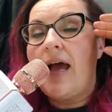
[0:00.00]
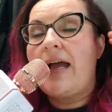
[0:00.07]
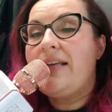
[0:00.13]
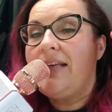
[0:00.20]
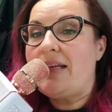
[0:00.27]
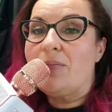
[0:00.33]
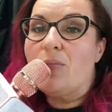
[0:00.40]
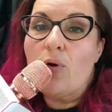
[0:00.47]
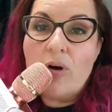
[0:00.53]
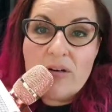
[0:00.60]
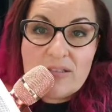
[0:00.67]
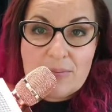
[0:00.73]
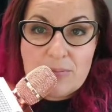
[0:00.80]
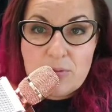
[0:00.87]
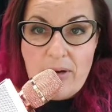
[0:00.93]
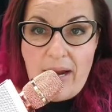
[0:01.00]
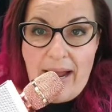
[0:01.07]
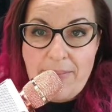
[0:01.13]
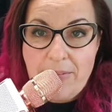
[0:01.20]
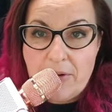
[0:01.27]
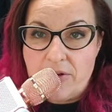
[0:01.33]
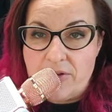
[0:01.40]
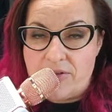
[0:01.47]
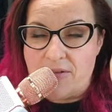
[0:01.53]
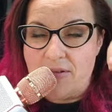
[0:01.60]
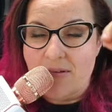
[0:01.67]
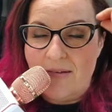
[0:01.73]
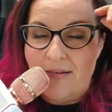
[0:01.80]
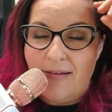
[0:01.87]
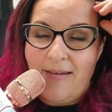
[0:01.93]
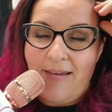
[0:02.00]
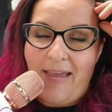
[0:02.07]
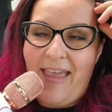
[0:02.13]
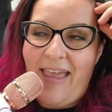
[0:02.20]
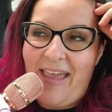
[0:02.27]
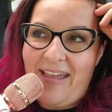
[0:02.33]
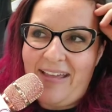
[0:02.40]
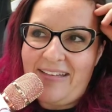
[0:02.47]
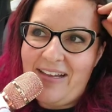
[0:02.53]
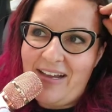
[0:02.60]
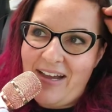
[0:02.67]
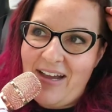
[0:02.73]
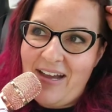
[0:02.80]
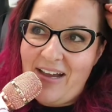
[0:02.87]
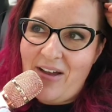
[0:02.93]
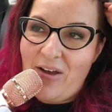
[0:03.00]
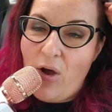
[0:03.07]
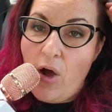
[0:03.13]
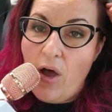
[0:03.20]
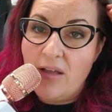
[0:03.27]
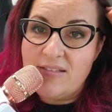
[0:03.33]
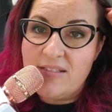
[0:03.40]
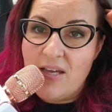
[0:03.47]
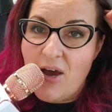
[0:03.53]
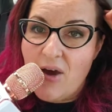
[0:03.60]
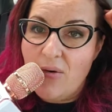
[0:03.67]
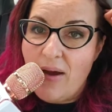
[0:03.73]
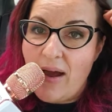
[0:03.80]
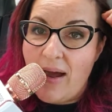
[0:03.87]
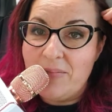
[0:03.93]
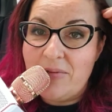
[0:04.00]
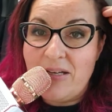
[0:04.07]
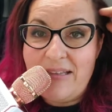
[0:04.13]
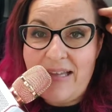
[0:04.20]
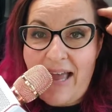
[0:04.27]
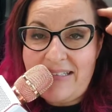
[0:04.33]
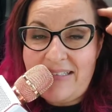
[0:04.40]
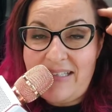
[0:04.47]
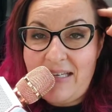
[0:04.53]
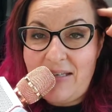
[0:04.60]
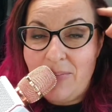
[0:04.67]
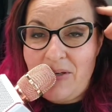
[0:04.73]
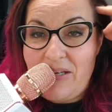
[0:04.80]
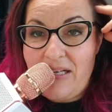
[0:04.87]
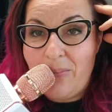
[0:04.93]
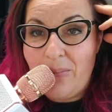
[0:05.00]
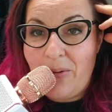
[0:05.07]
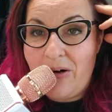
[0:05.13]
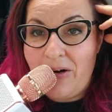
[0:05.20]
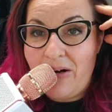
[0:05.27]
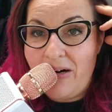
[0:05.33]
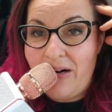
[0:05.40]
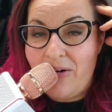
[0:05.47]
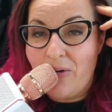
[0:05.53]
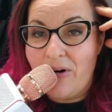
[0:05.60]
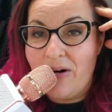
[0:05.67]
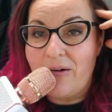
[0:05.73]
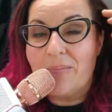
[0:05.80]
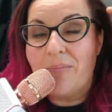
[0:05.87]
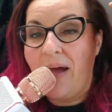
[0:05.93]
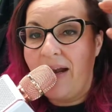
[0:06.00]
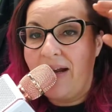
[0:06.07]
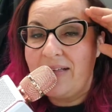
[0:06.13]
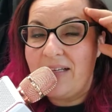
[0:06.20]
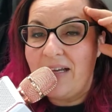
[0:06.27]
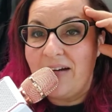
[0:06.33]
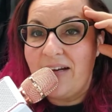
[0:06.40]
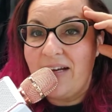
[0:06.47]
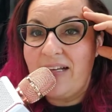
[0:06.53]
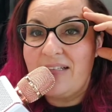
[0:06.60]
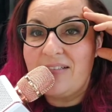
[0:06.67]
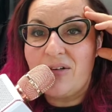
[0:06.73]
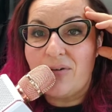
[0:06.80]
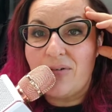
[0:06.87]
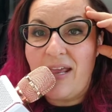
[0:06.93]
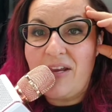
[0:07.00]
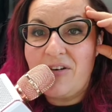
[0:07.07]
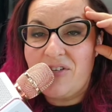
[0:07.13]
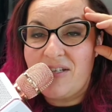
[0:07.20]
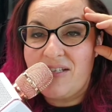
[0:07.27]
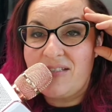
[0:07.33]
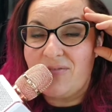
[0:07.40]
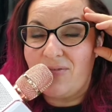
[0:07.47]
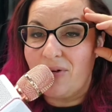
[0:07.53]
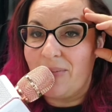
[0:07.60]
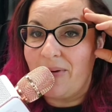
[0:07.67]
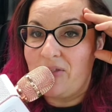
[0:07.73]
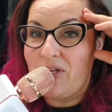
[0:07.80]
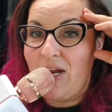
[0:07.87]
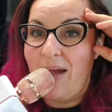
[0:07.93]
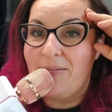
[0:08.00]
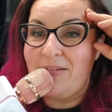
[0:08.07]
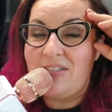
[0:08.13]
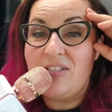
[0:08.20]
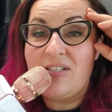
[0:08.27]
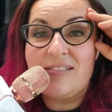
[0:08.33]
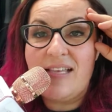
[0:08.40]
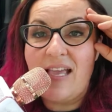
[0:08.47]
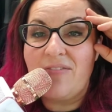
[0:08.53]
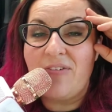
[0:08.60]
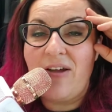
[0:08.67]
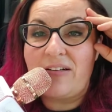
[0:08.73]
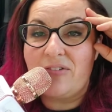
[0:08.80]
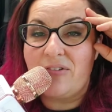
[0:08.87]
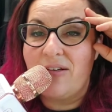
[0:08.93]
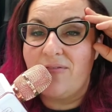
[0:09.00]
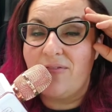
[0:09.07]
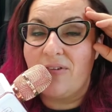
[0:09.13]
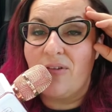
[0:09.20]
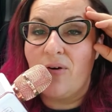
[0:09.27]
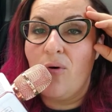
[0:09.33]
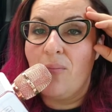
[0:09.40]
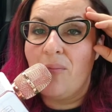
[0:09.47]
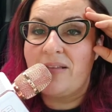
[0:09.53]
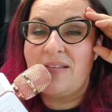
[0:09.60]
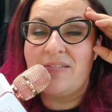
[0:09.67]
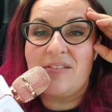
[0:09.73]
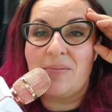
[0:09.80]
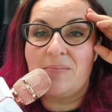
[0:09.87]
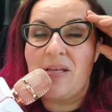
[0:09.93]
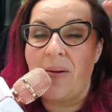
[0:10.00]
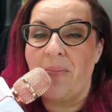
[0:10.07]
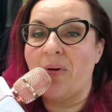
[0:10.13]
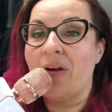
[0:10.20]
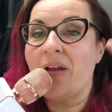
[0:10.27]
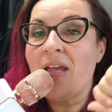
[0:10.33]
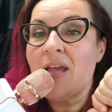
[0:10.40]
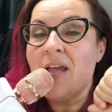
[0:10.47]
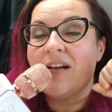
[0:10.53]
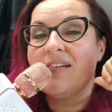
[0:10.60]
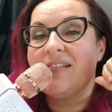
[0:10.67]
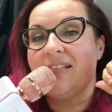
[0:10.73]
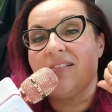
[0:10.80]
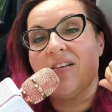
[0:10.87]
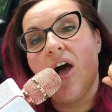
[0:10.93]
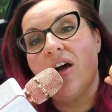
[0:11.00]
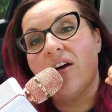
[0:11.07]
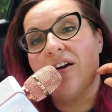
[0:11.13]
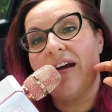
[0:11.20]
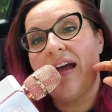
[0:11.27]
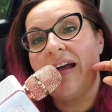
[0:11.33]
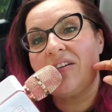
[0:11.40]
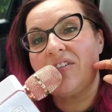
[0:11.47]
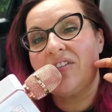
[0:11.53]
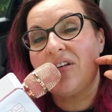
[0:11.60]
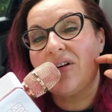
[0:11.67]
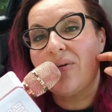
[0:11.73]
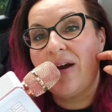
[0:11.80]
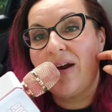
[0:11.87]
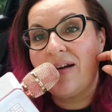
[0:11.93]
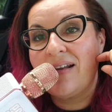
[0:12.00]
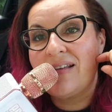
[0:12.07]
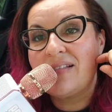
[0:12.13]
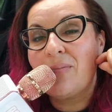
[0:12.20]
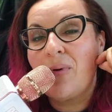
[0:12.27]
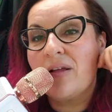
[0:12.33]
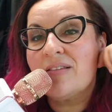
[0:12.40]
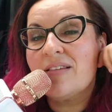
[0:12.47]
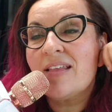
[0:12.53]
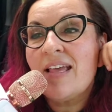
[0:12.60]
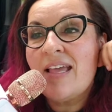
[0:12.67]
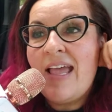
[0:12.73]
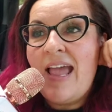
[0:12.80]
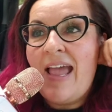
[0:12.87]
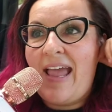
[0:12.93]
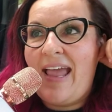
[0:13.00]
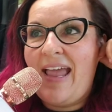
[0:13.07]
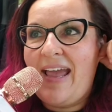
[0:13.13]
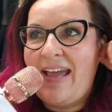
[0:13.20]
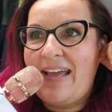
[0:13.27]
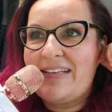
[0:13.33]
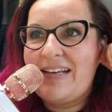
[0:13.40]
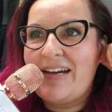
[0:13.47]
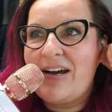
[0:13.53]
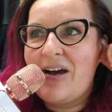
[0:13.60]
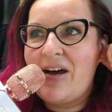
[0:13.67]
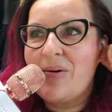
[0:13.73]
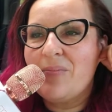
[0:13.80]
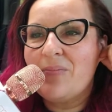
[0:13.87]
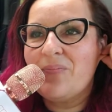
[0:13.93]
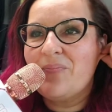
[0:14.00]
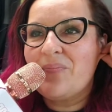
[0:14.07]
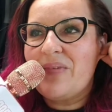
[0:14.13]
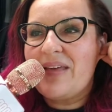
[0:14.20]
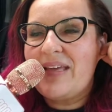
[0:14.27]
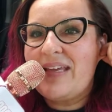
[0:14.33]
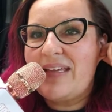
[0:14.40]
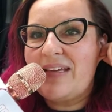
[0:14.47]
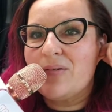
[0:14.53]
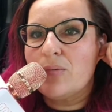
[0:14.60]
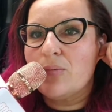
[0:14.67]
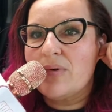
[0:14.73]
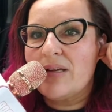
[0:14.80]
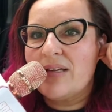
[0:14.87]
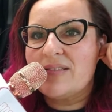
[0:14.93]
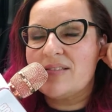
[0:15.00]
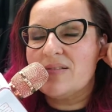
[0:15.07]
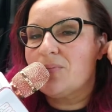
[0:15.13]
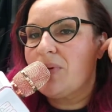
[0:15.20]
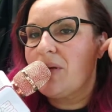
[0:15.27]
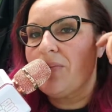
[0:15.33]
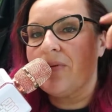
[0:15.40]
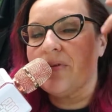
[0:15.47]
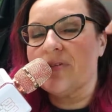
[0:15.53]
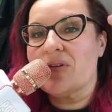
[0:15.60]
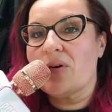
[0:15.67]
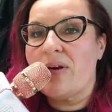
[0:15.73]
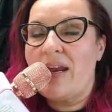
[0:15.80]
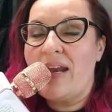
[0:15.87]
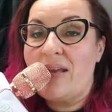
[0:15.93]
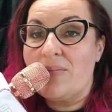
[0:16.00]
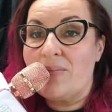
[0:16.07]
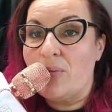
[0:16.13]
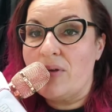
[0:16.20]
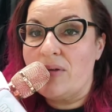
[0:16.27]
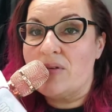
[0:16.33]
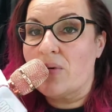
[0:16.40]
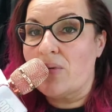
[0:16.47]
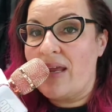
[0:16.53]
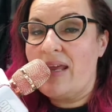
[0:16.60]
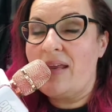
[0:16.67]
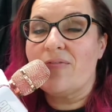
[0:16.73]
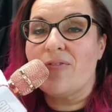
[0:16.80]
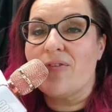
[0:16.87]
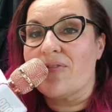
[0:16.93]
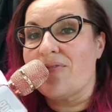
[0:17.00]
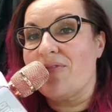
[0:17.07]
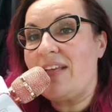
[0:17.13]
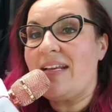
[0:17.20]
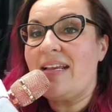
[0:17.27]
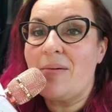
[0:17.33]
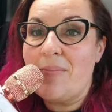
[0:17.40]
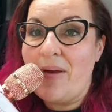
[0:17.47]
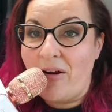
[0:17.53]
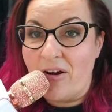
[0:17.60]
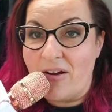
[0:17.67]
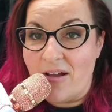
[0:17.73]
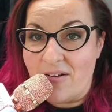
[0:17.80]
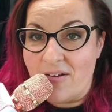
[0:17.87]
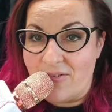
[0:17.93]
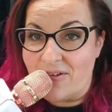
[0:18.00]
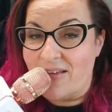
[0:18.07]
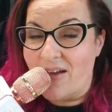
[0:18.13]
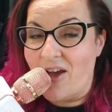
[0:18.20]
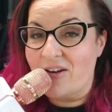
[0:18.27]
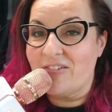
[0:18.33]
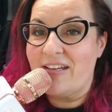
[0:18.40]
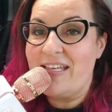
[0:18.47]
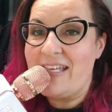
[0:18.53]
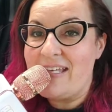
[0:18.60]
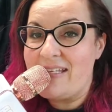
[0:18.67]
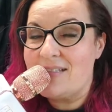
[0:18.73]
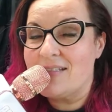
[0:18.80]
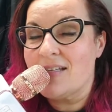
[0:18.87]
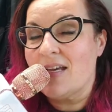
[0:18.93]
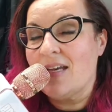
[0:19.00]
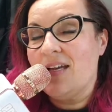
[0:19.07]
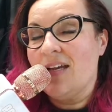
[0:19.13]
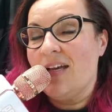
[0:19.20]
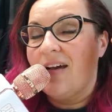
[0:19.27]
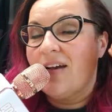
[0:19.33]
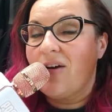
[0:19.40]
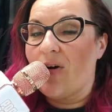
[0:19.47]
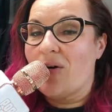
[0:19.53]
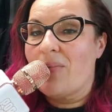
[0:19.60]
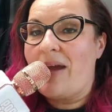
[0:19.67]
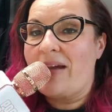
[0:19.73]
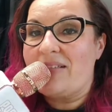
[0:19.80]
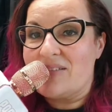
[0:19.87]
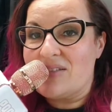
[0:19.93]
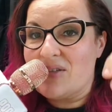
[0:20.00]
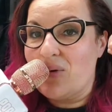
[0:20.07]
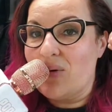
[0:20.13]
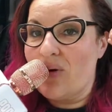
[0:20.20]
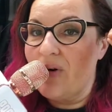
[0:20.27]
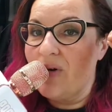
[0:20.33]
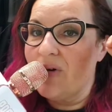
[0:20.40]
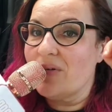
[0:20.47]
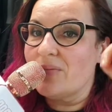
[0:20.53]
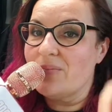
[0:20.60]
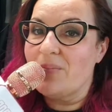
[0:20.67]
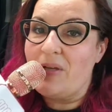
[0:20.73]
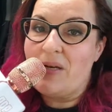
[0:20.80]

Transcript: I need more subscribers. And uh, also, I'm collecting peanut butter or monetary donations for my job at the Cheesecake Factory for the whole month of September because it's Hunger Action Awareness Month, and um, it, it's people are donating. We donate for Feeding America for the hungry kids going back to school.